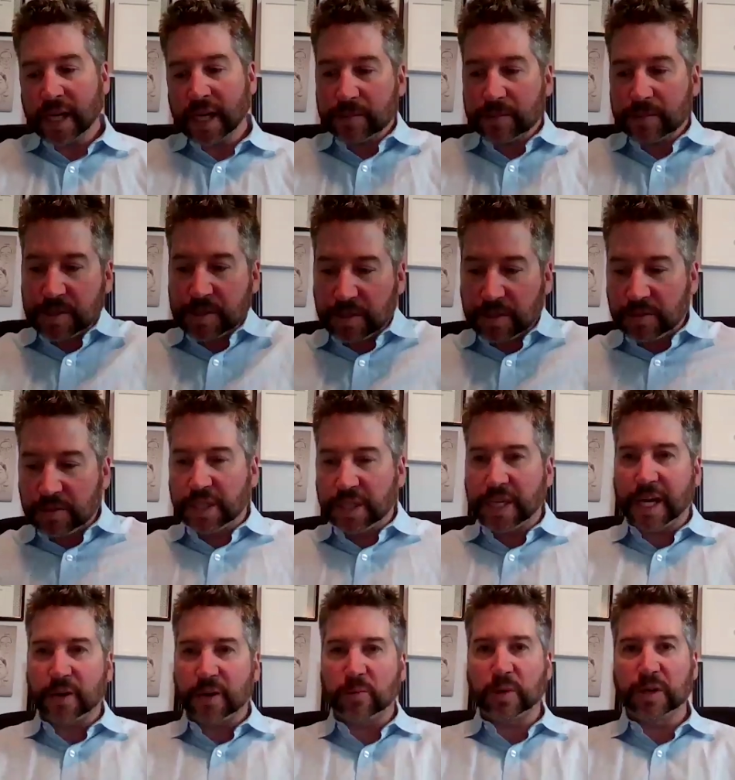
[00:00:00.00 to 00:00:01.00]
Yeah,
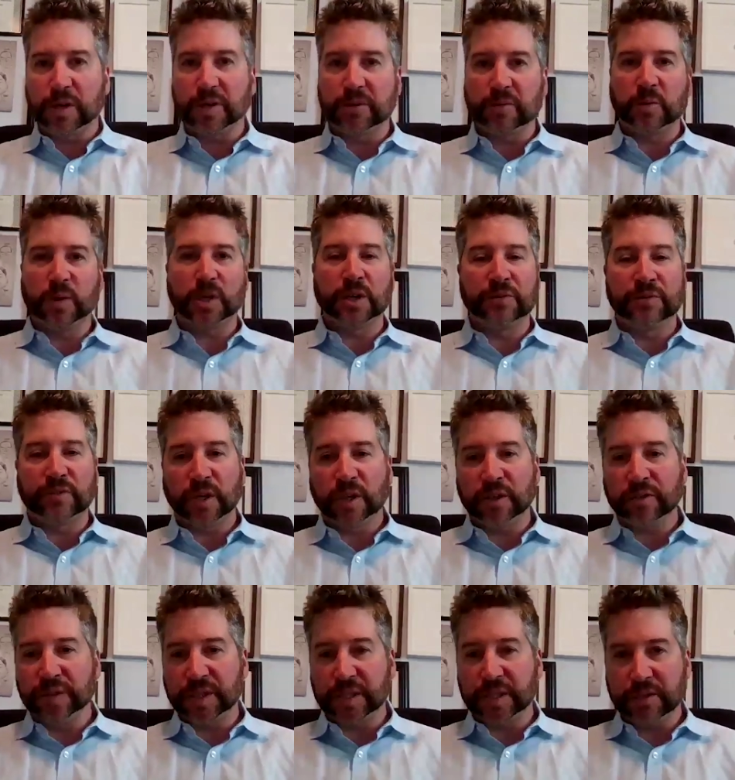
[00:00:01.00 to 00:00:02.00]
absolutely. Yeah, we're we're
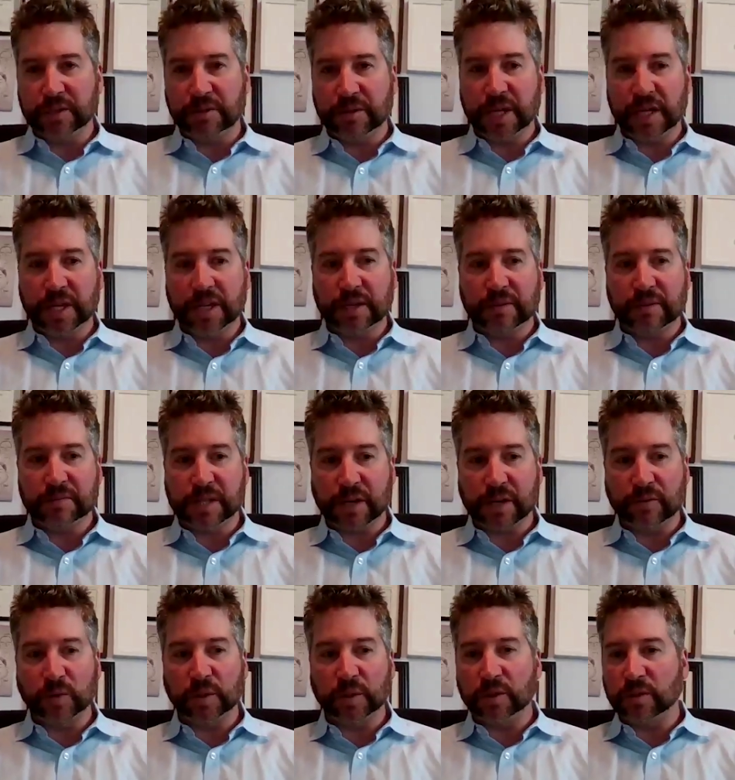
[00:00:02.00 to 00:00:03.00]
involved in in
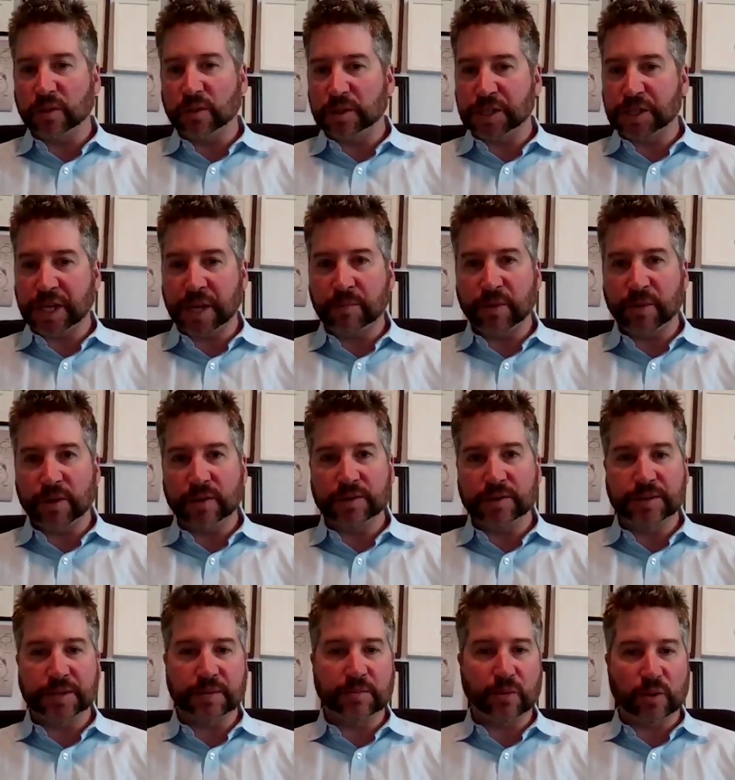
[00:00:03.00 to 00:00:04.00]
several local
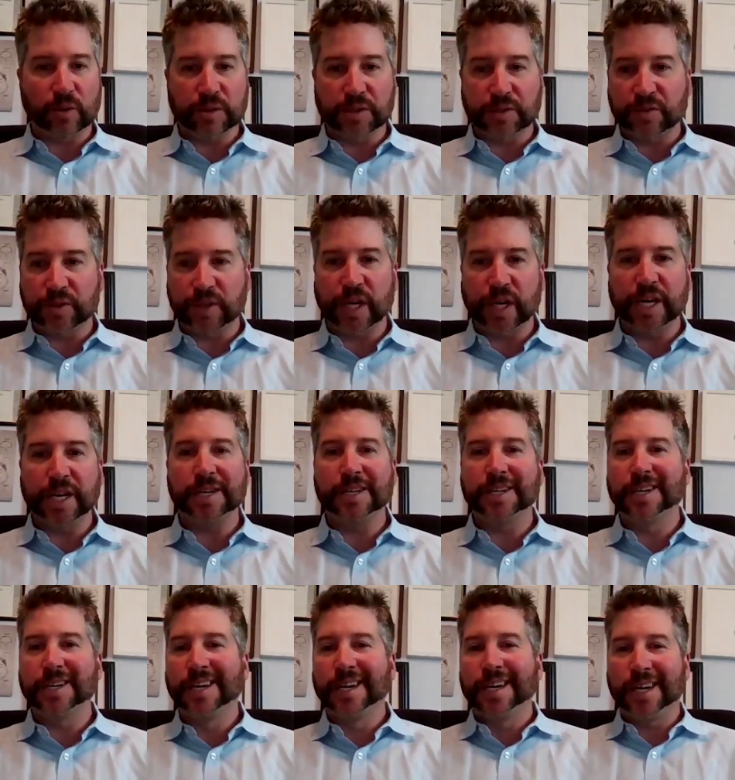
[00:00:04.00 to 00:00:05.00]
chambers and boards of
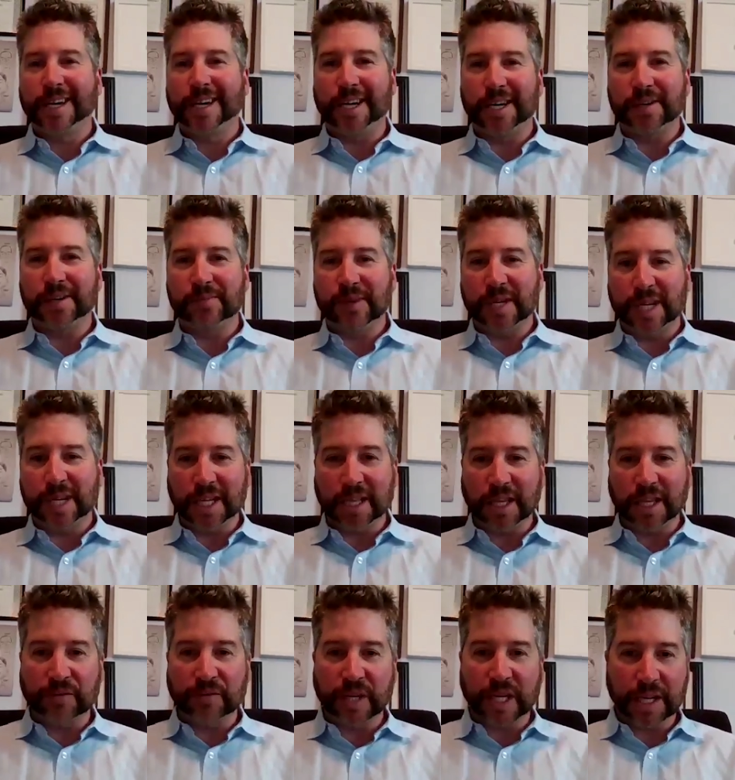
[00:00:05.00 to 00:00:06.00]
trade. Um, and I
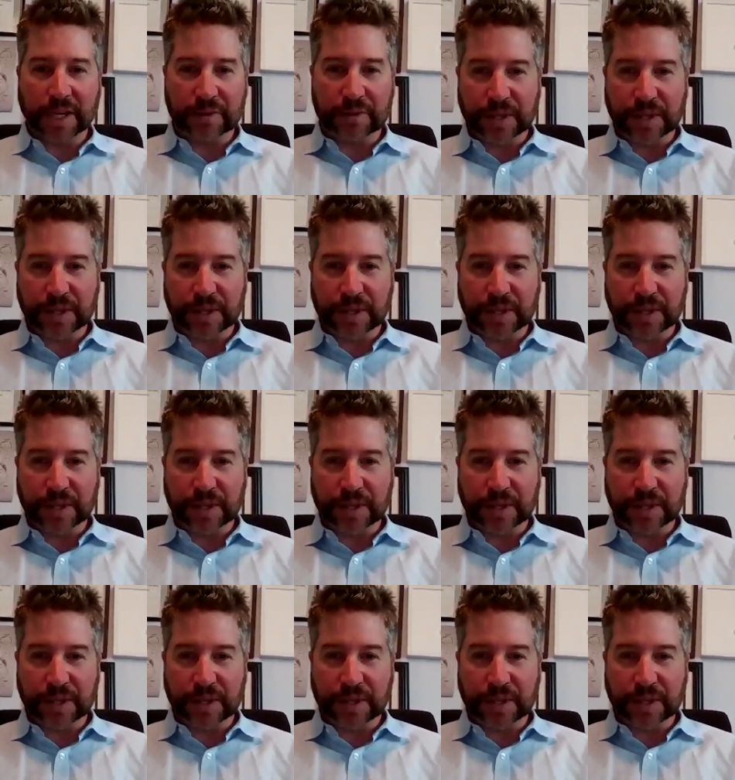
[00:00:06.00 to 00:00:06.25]
love getting